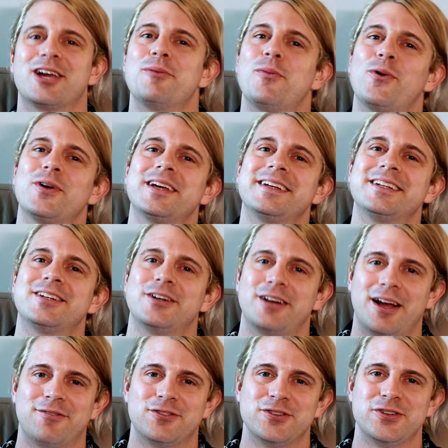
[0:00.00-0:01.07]
Good morning,
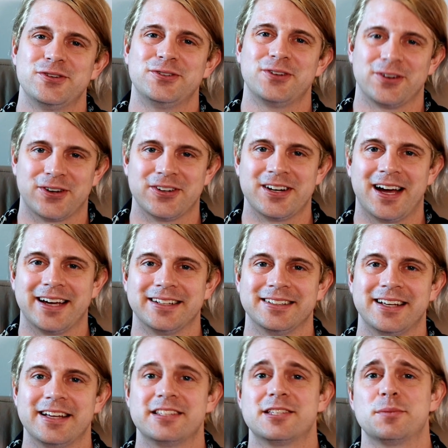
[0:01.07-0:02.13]
good afternoon, or good night.
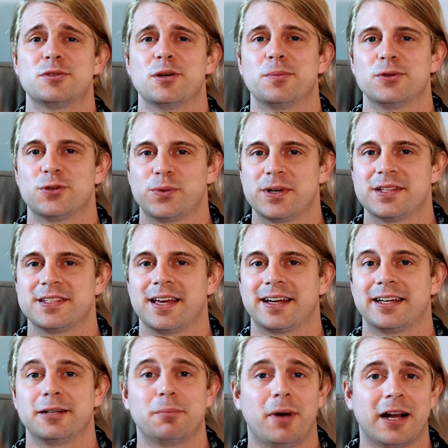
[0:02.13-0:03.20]
It's September
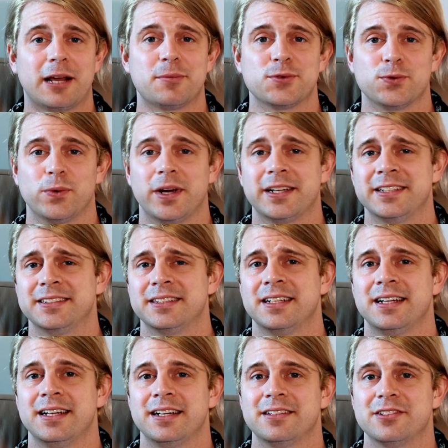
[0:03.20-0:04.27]
22nd. My name is Reagan.
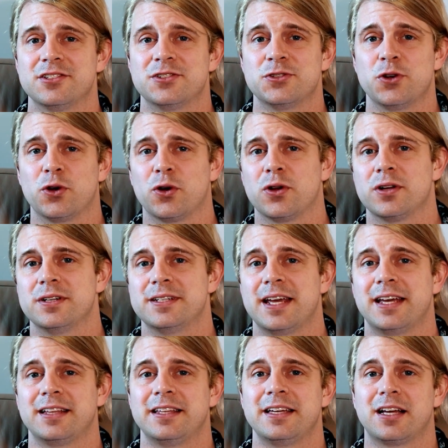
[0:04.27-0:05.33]
This is your
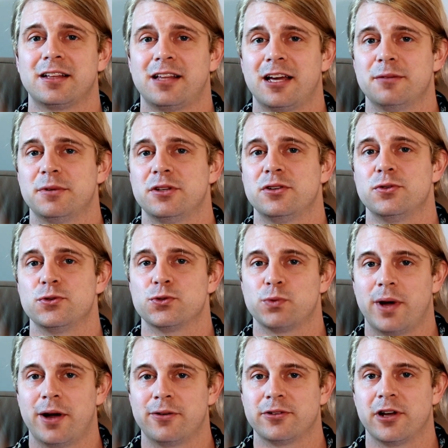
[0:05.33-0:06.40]
daily climate news
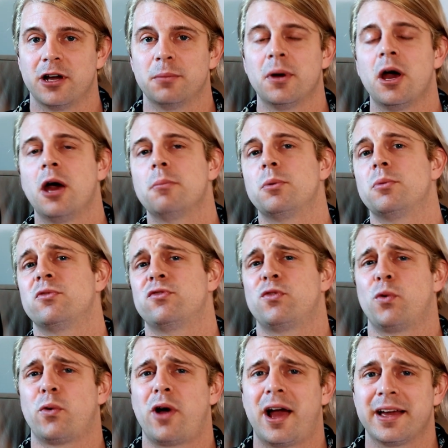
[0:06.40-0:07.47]
roundup. But
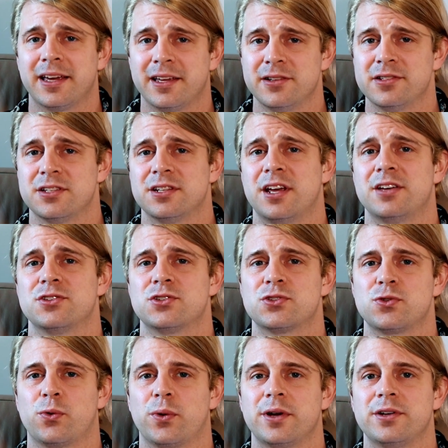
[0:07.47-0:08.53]
before I get into today's
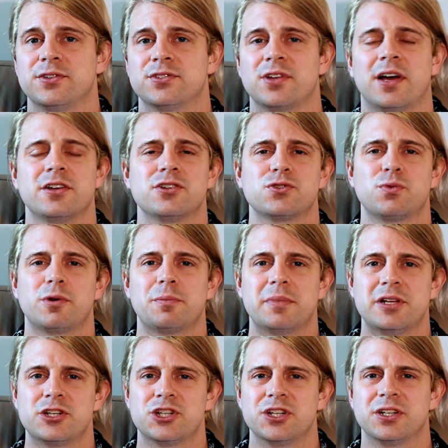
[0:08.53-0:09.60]
stories, I just want to
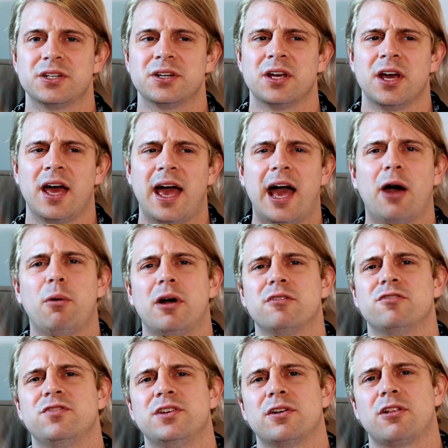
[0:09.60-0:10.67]
mention how I
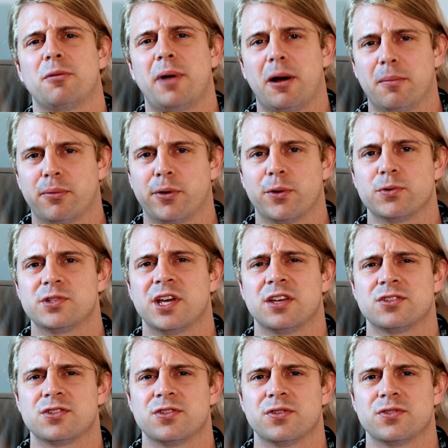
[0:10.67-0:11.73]
feel about
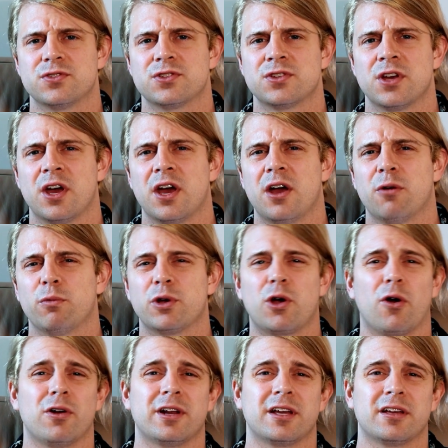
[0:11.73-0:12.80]
protesters
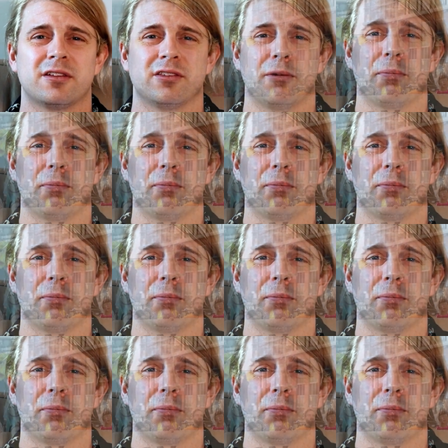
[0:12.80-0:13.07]
regarding